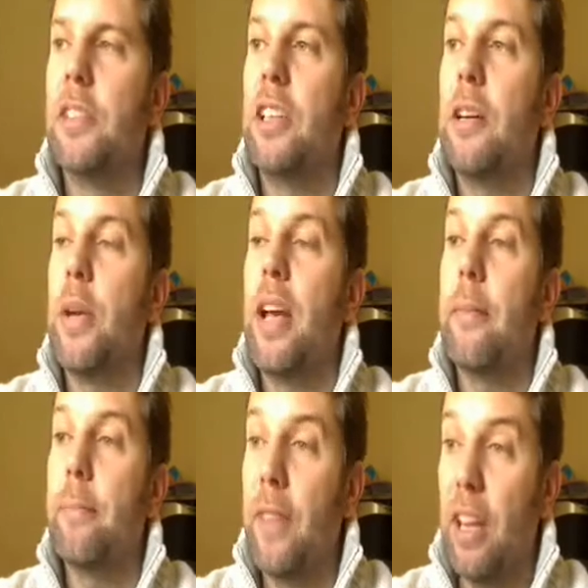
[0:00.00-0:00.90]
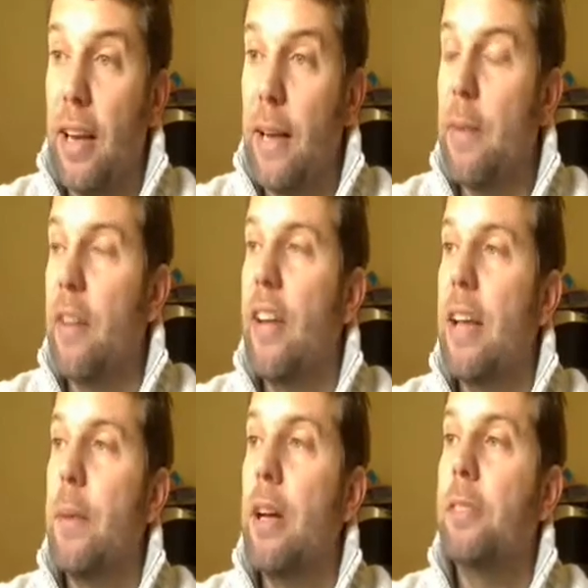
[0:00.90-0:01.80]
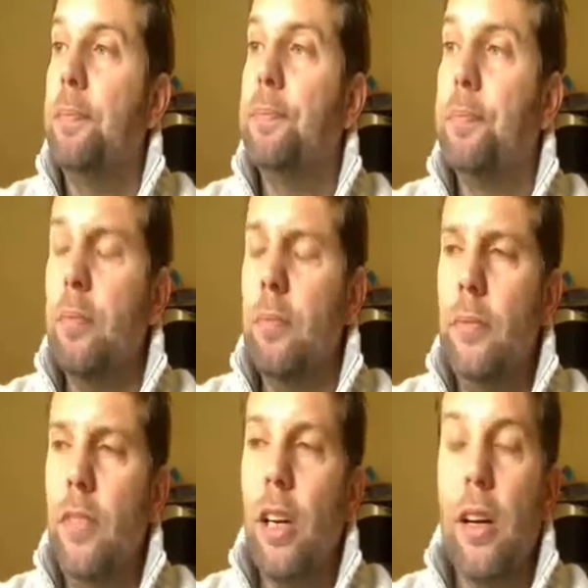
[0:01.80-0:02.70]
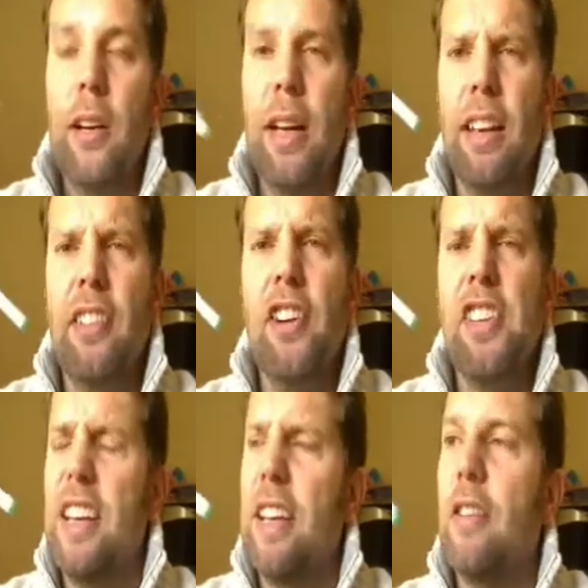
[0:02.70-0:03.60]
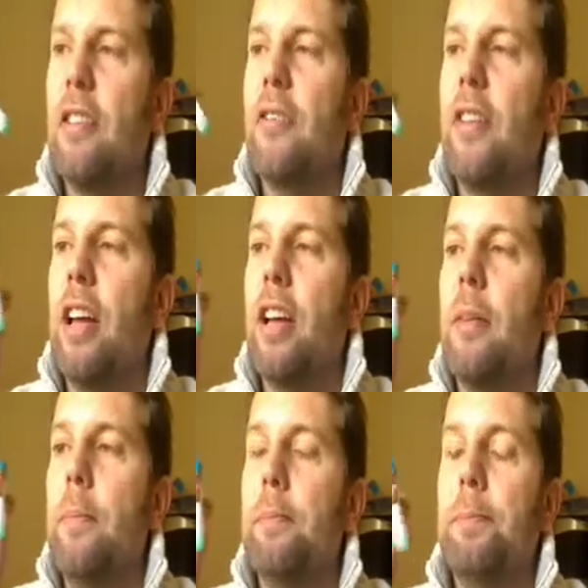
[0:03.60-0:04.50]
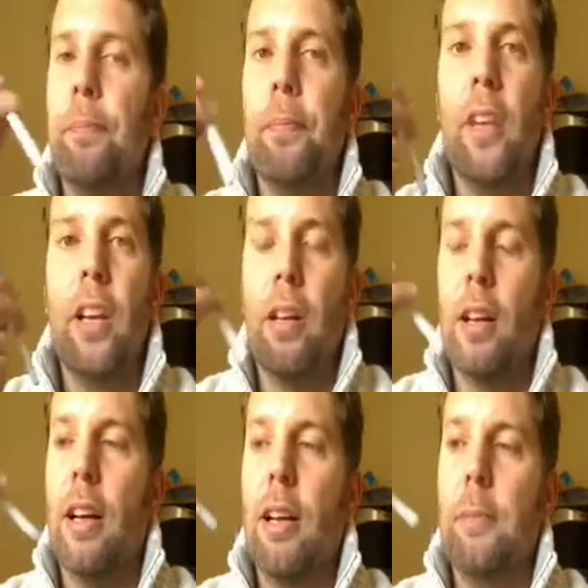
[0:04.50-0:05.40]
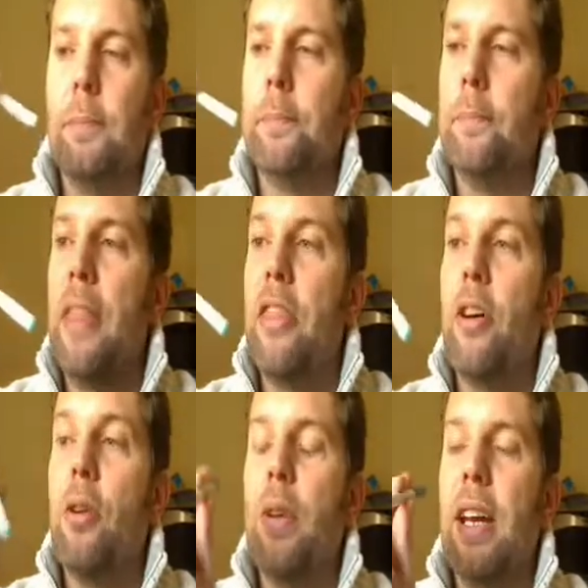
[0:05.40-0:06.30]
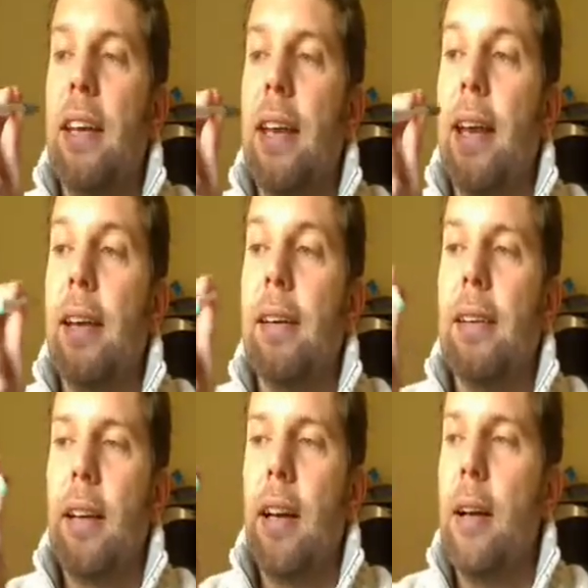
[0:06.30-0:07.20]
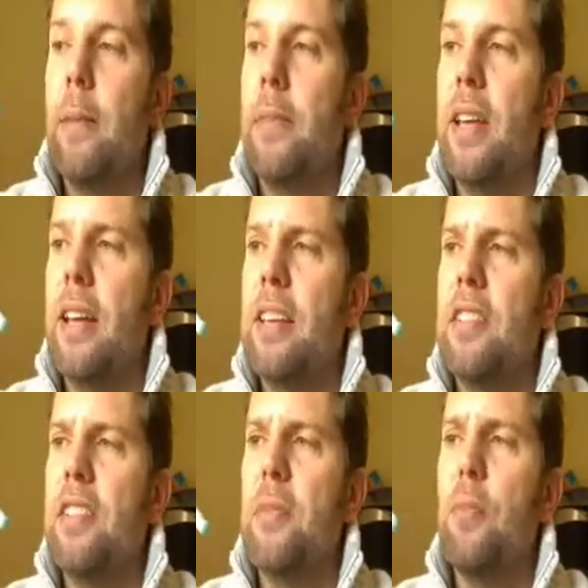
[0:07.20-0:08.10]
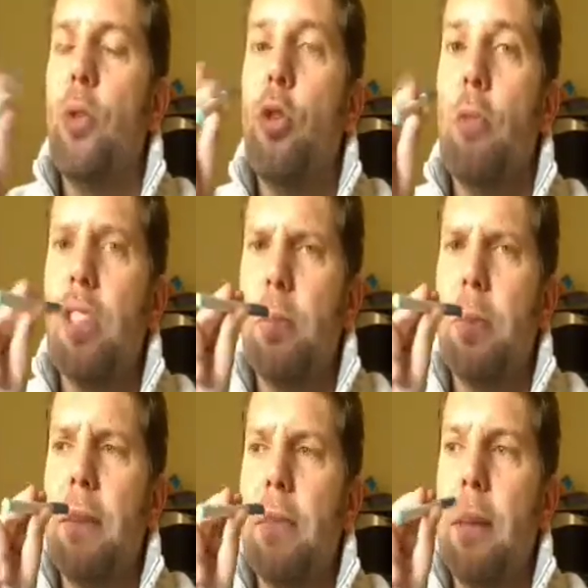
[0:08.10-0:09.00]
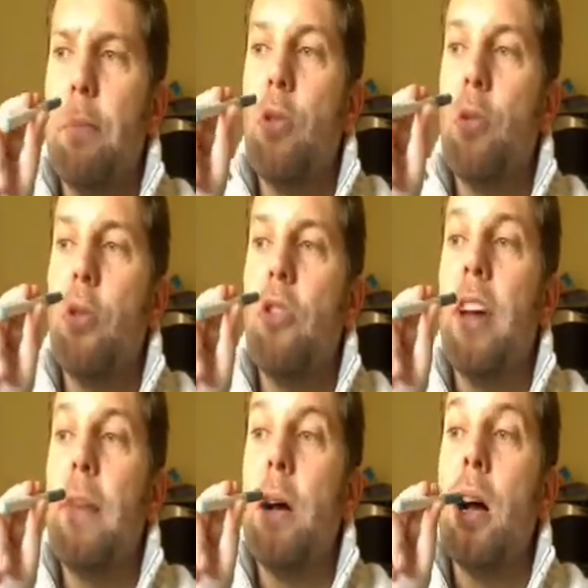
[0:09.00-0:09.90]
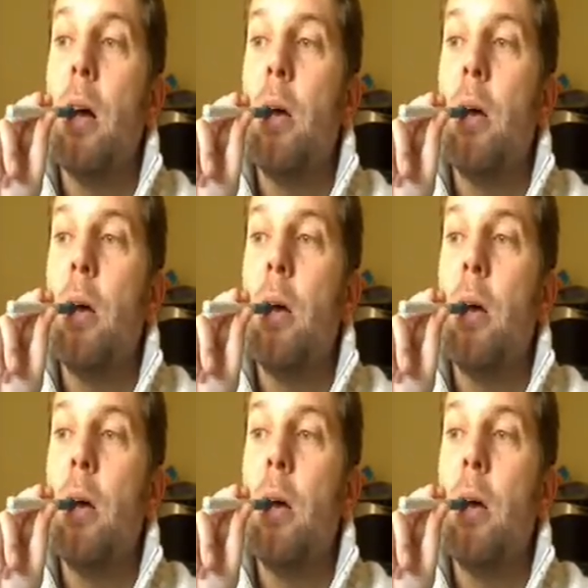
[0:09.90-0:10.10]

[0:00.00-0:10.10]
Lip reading: There we go. I'm getting my vapor. I'm getting a nice hit of menthol in there. Now that's nice and warm, I should be able to get more and more vapor.